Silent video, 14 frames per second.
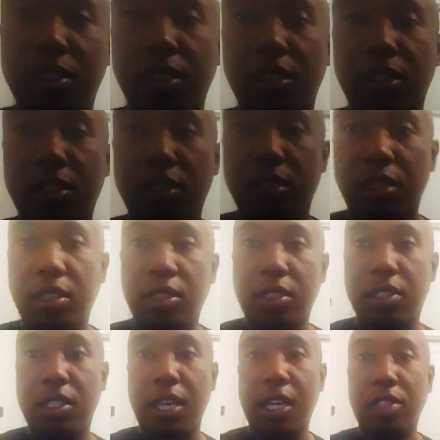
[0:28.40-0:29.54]
is, this
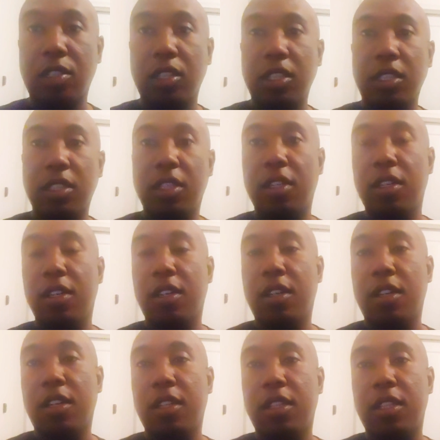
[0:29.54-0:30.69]
is actually
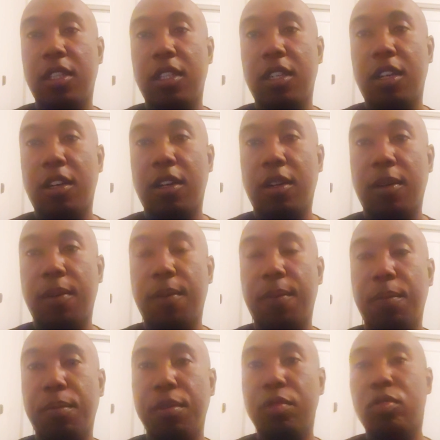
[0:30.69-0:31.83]
the uh,
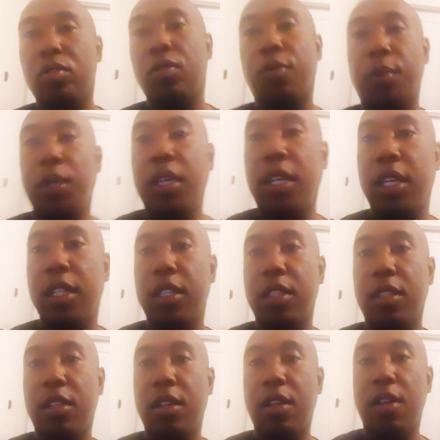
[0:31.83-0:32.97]
Bluetooth
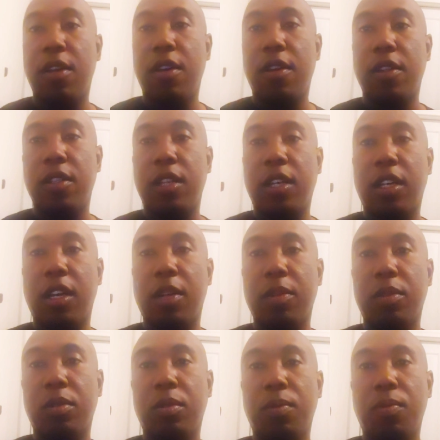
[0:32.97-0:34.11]
kit that
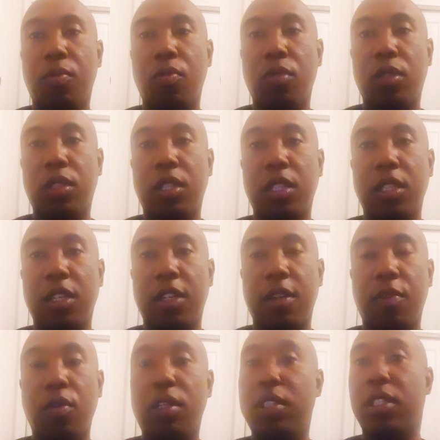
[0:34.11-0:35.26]
comes with the uh,
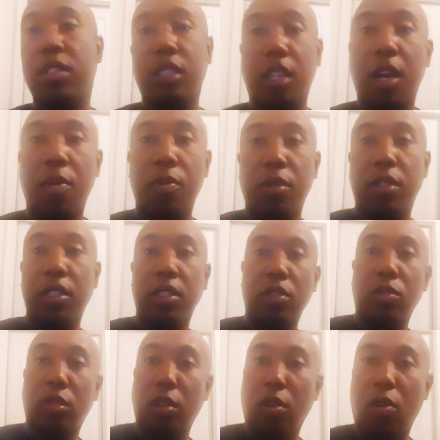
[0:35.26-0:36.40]
well, it doesn't come with it.
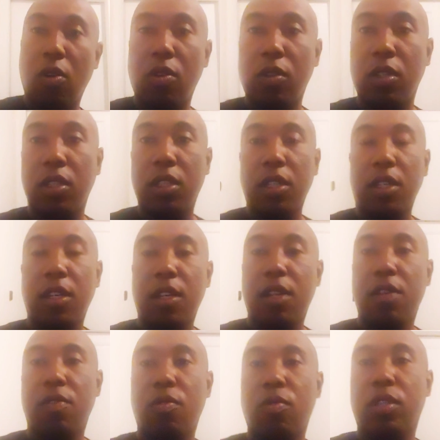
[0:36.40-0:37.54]
You can order it
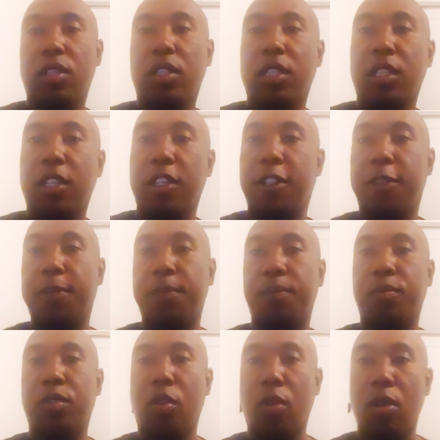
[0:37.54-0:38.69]
with the um,
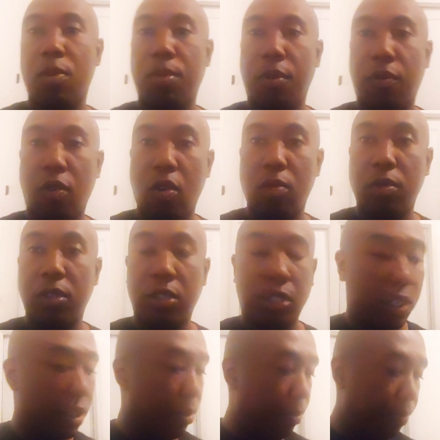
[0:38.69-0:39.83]
Thornton Performance
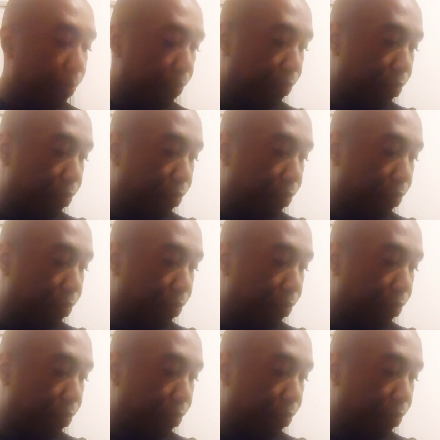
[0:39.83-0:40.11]
chip.